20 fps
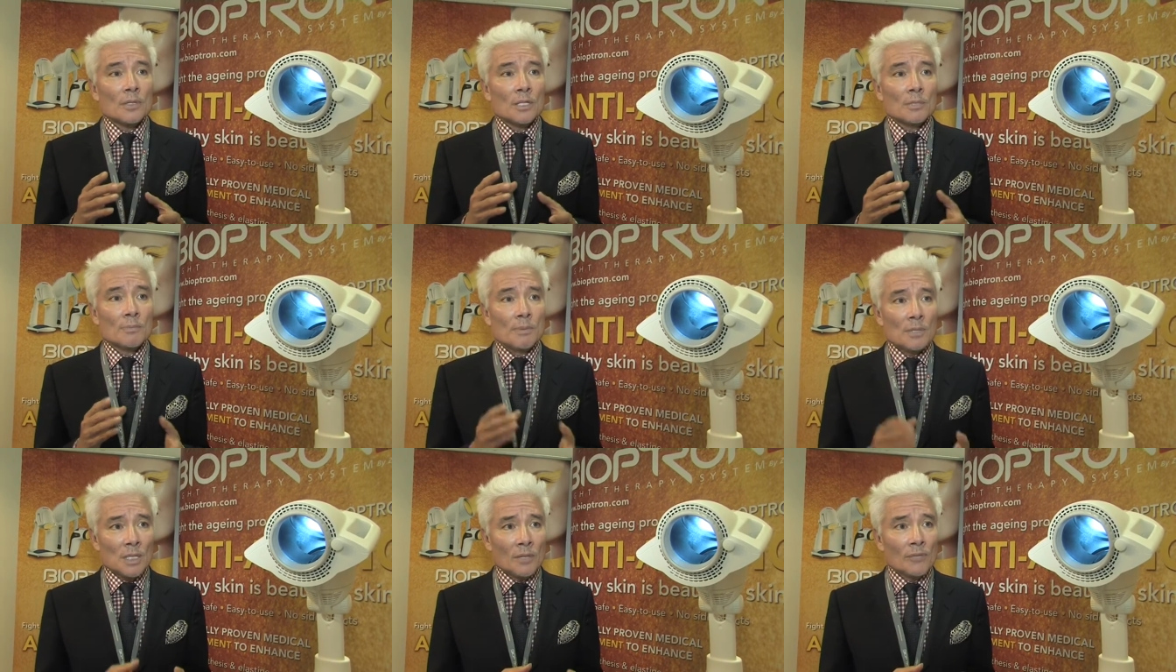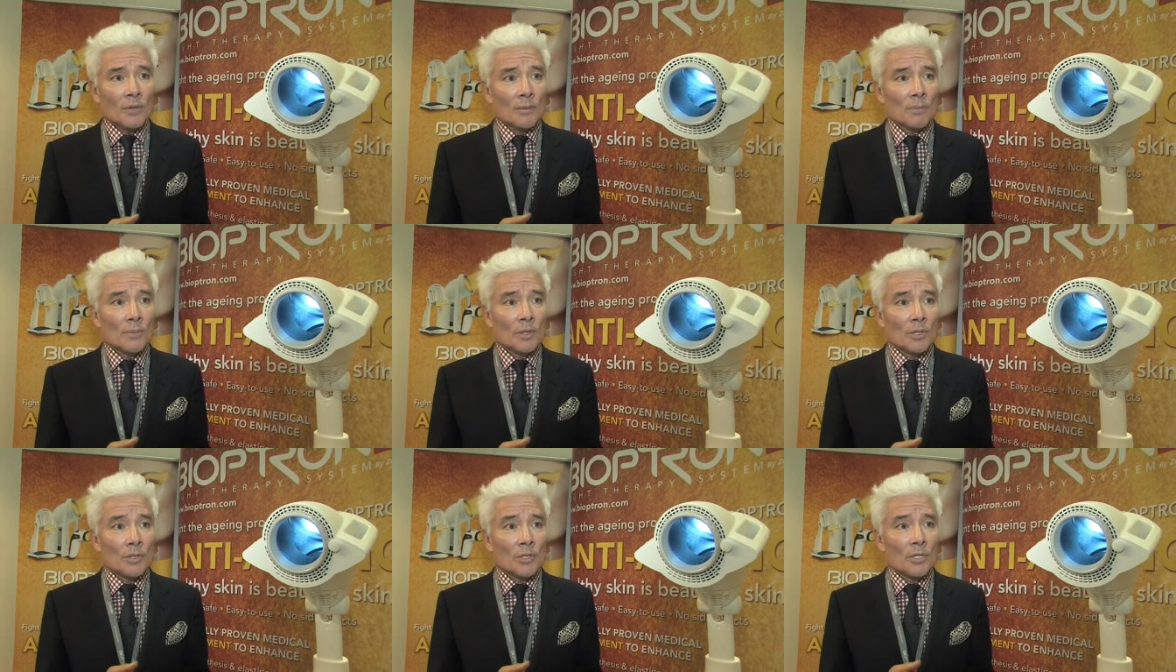specific
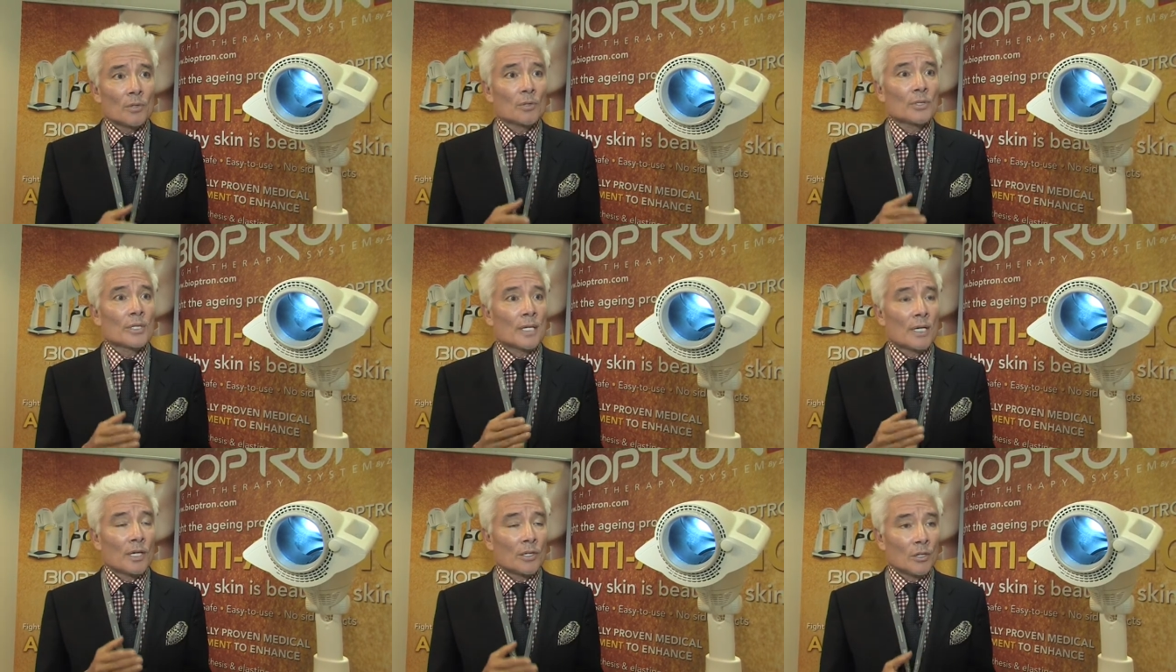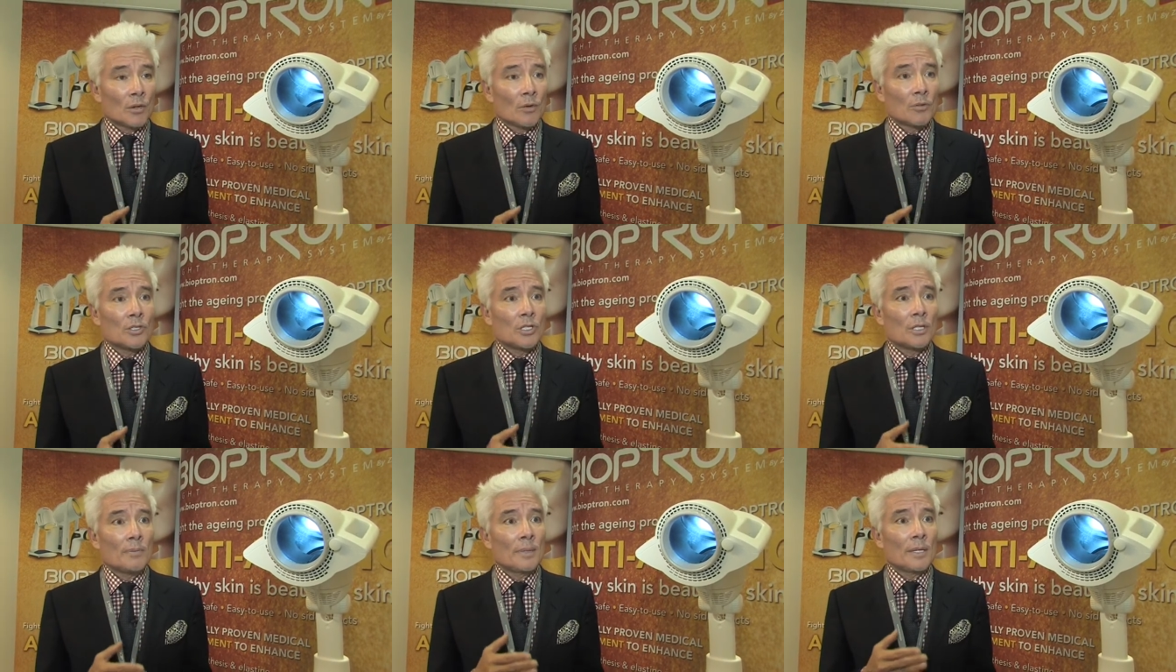molecules that are
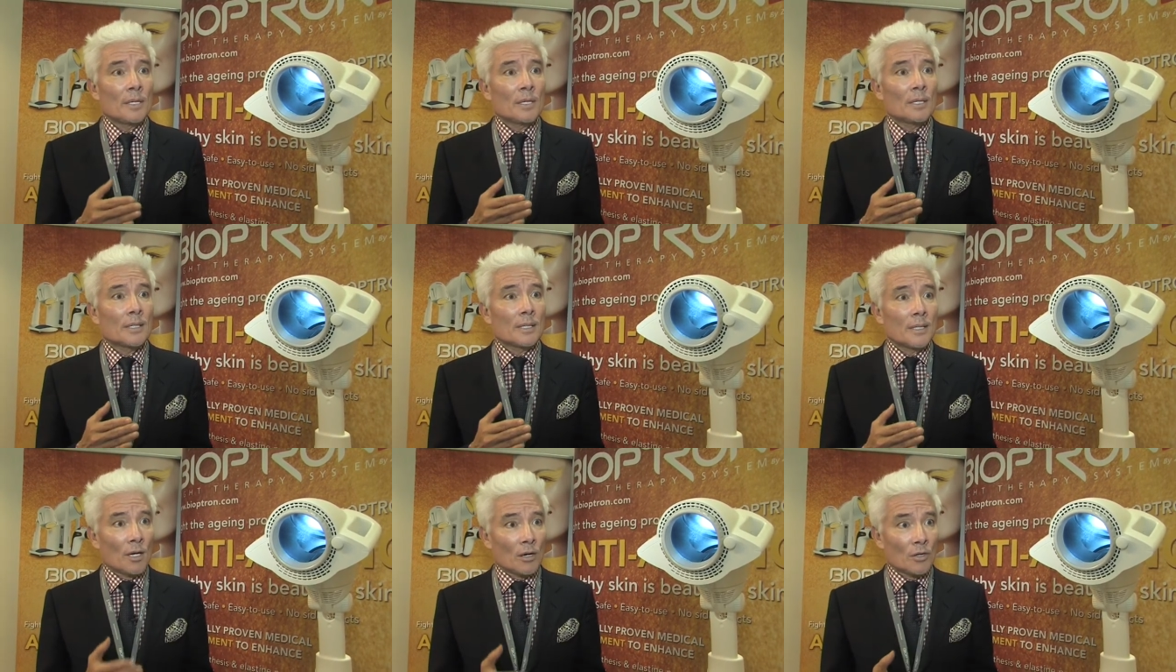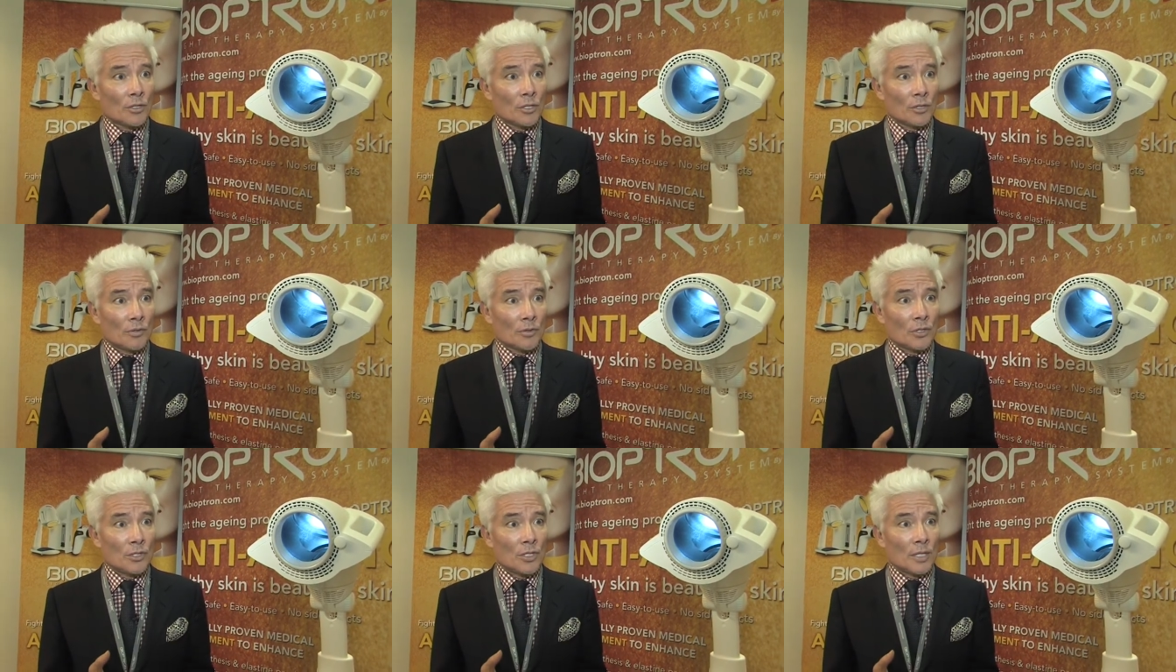known to be
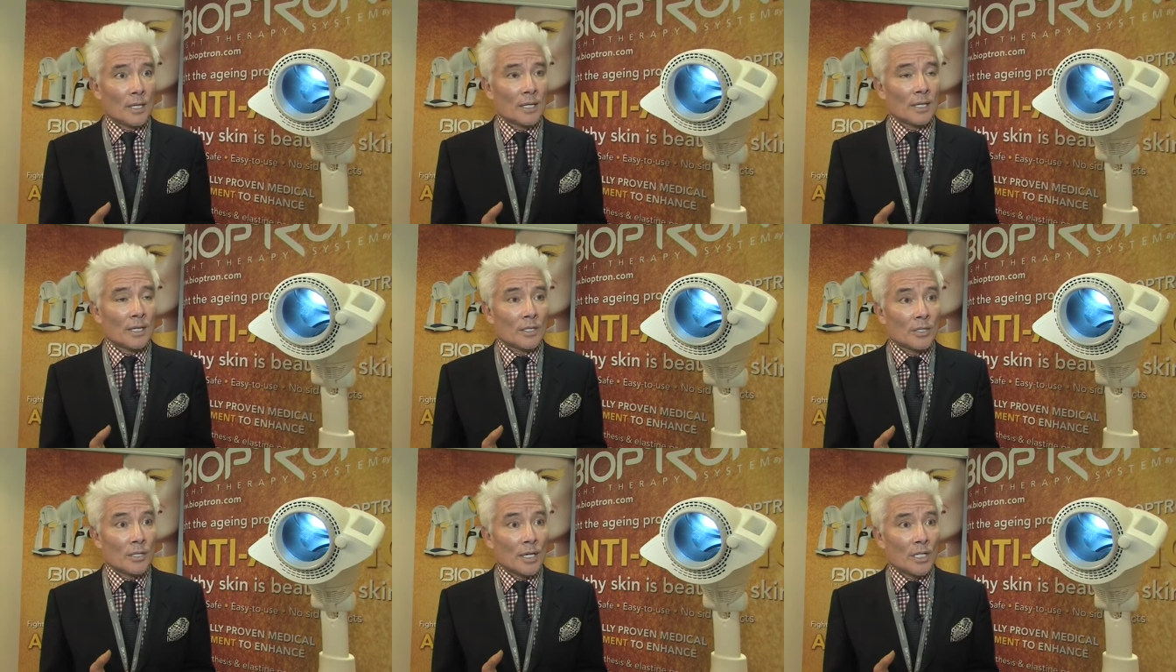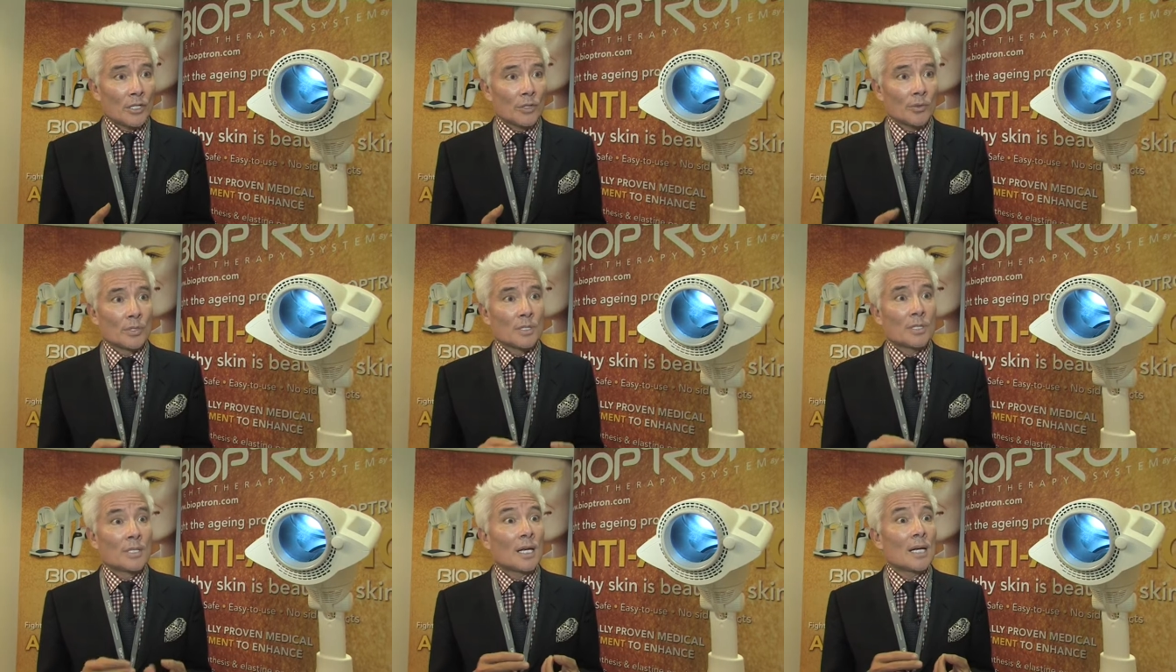carcinogenic and
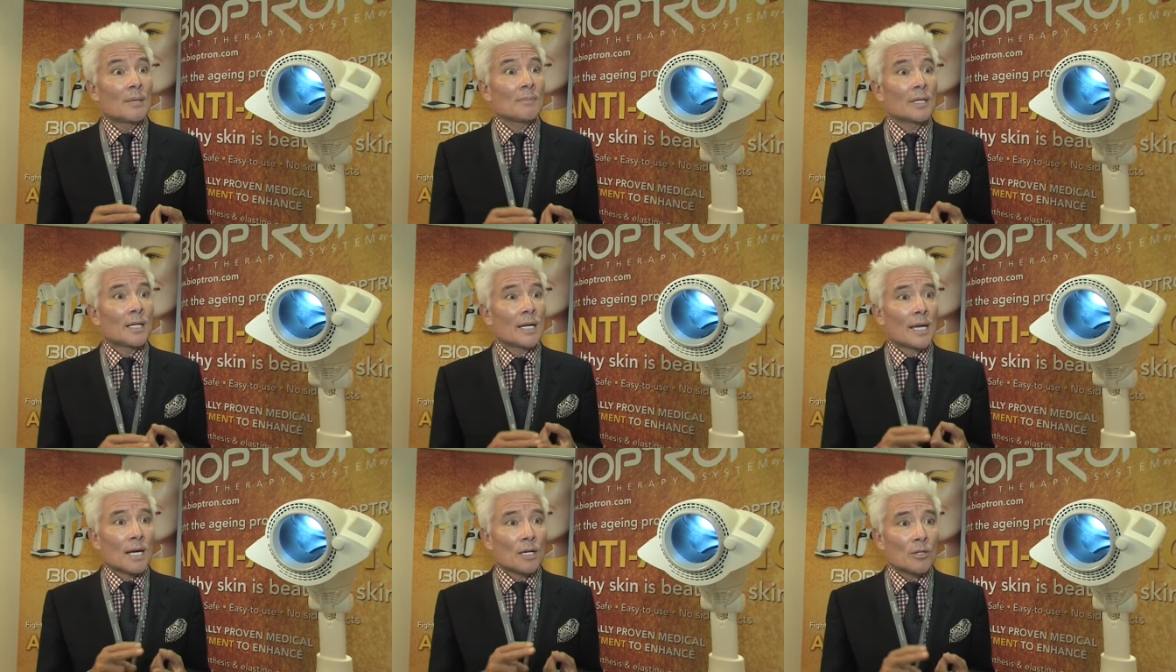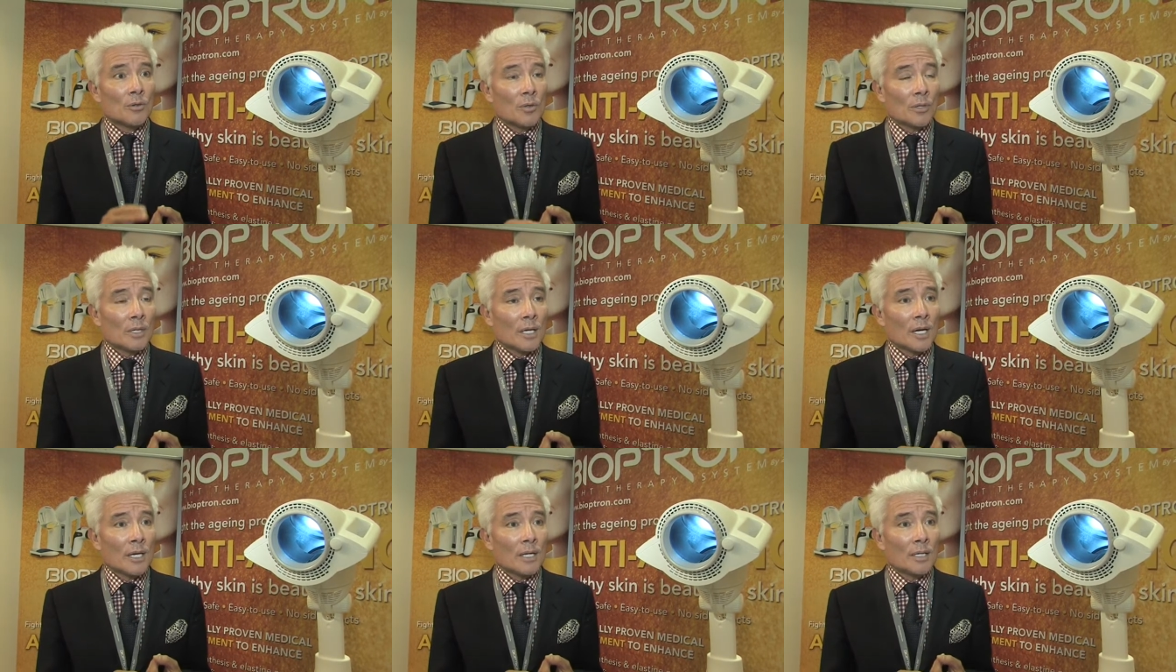dangerous, namely
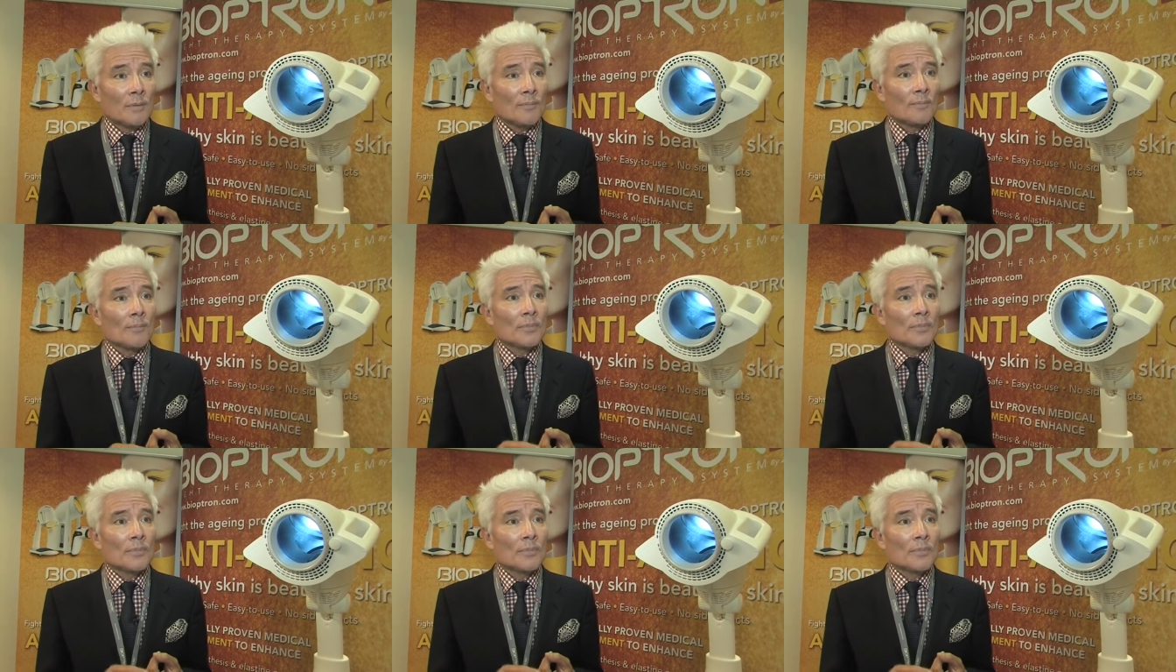acrolein,